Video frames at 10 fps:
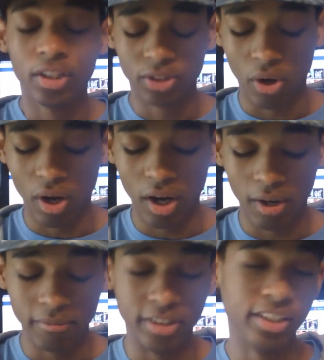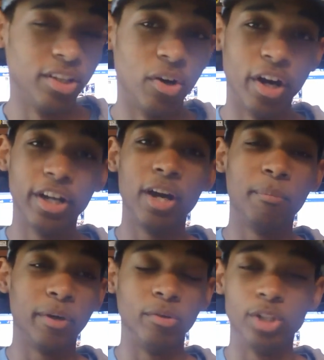So Nintendo, hurry
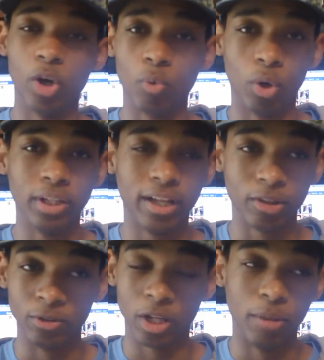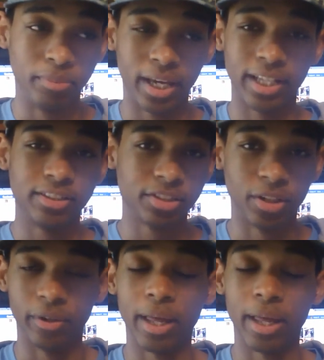up and, you know, roll out those updates, you know,